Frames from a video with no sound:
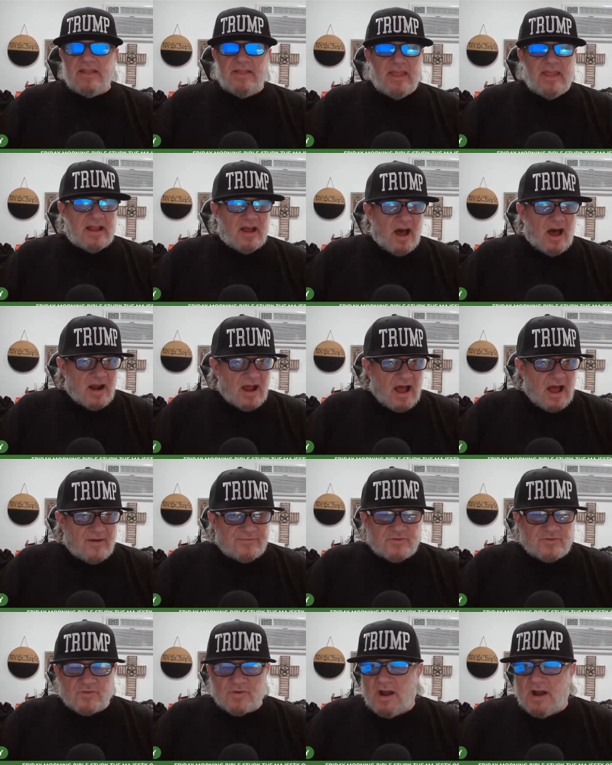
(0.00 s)
And they got
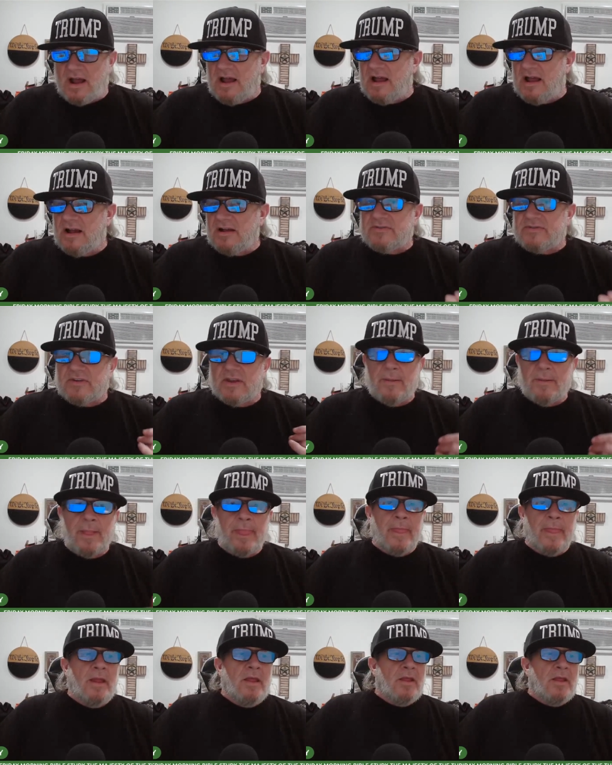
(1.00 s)
off drugs and
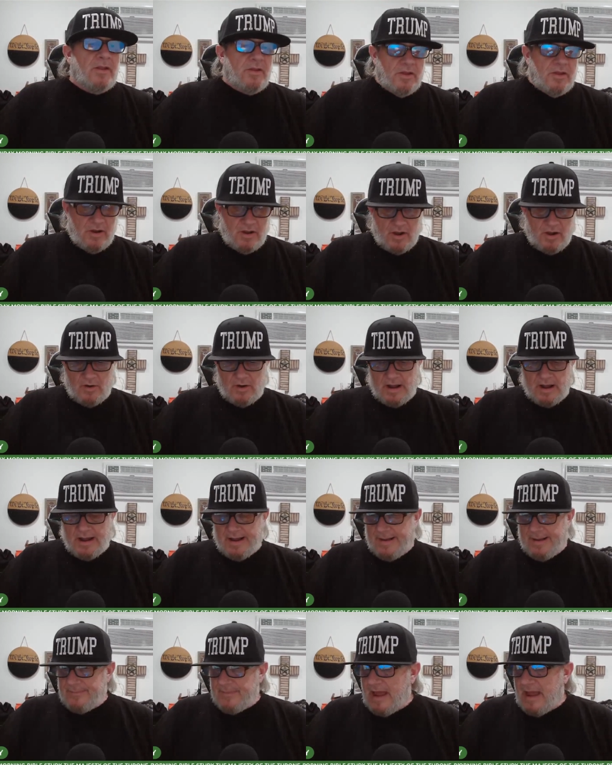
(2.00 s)
you know
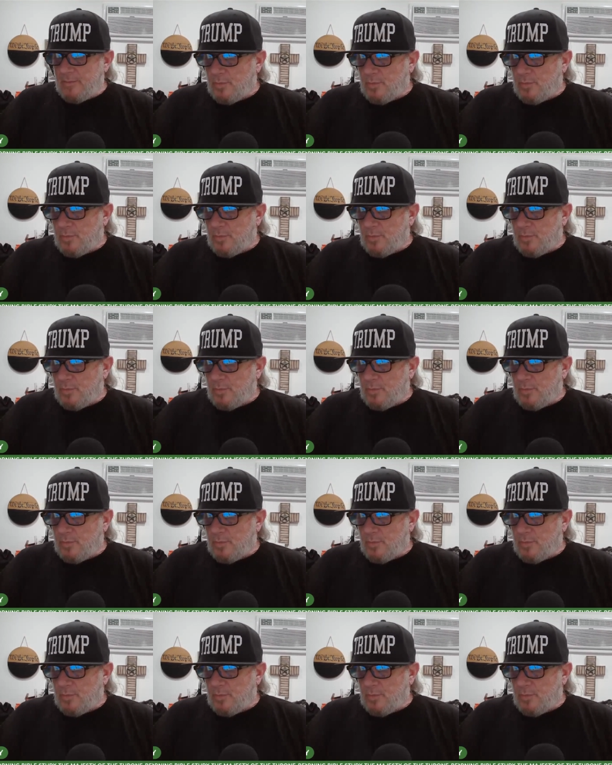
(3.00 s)
um,